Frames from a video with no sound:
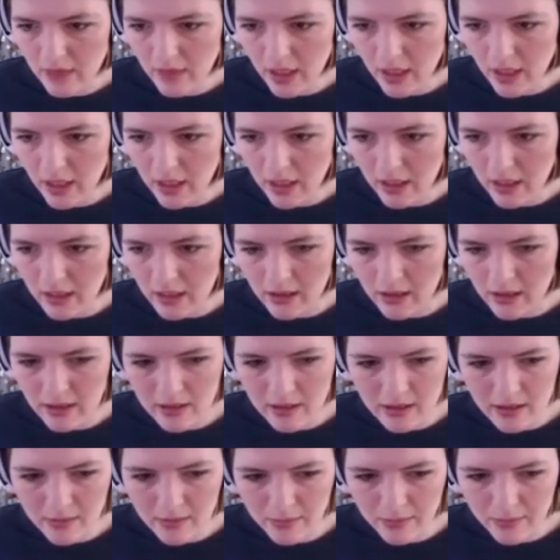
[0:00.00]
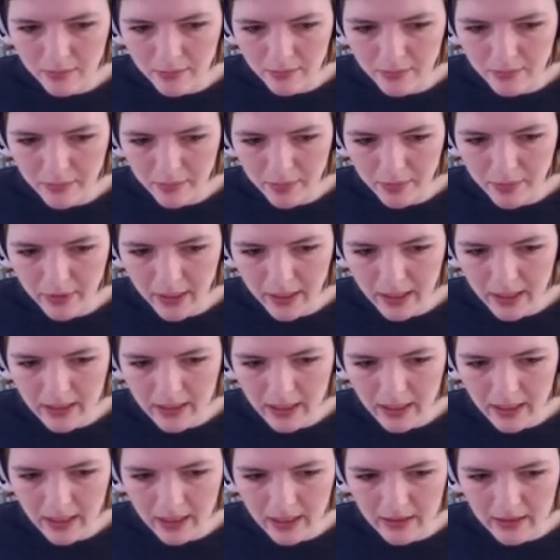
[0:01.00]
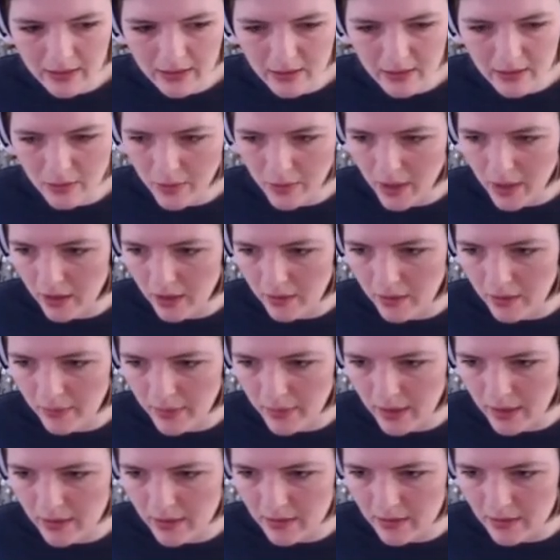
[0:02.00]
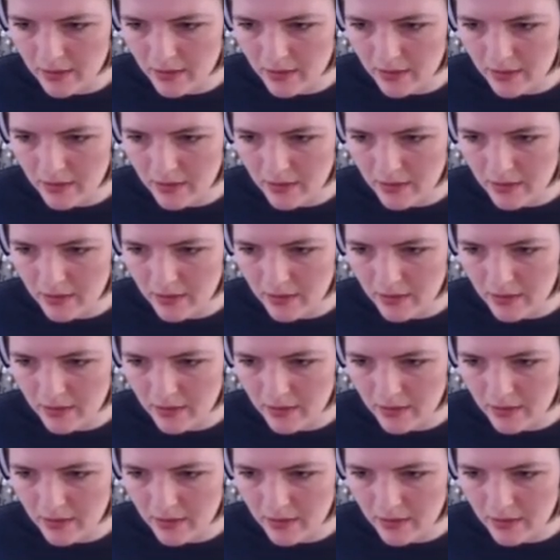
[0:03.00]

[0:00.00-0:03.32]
Yeah, and eat these plantains as well, because